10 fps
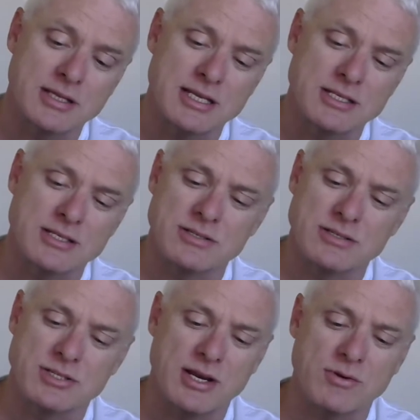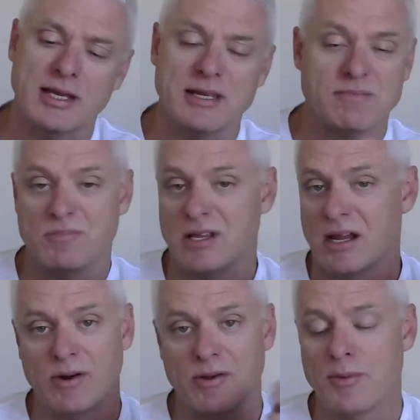There's generally,
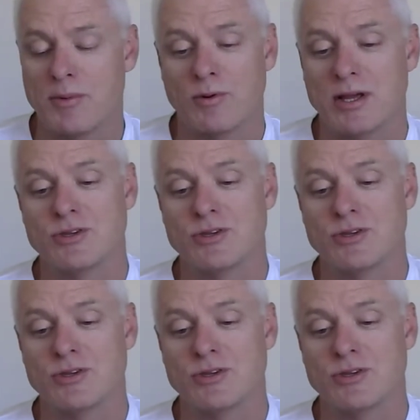anywhere between